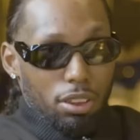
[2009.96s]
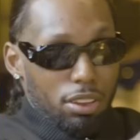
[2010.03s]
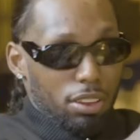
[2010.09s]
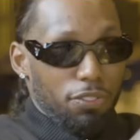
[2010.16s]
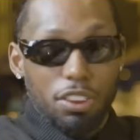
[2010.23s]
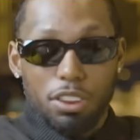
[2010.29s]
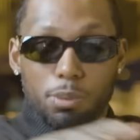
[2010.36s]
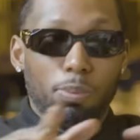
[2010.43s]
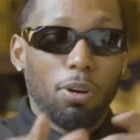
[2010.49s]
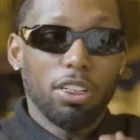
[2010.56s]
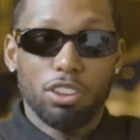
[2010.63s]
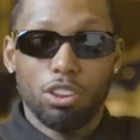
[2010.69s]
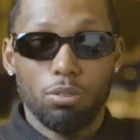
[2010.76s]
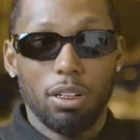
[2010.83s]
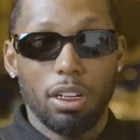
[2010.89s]
As if it's
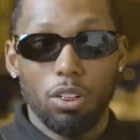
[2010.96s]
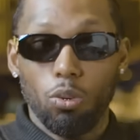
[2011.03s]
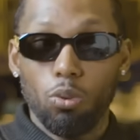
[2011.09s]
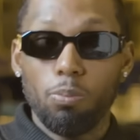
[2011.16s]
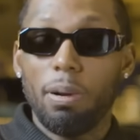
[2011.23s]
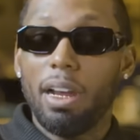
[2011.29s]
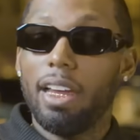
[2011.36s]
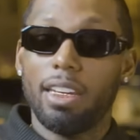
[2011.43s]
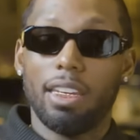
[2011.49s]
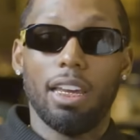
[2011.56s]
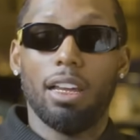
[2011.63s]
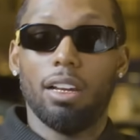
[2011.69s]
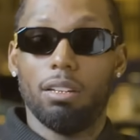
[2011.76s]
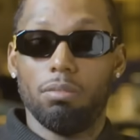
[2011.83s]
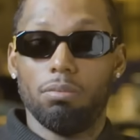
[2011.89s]
passing around, all black
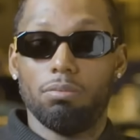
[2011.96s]
girl.